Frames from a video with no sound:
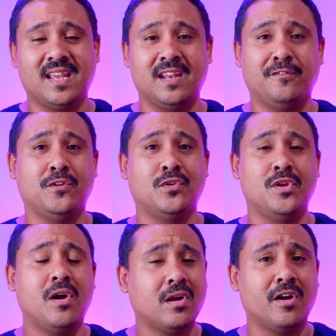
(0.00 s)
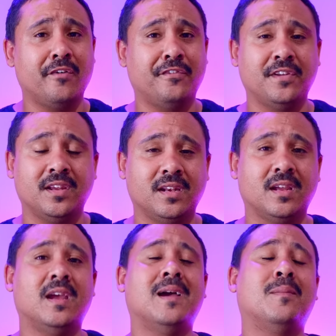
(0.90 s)
And if you're not confident,
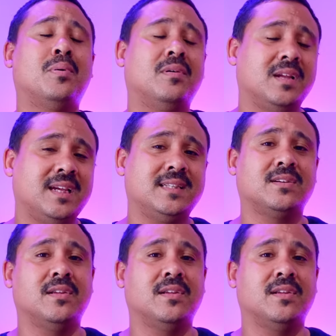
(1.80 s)
please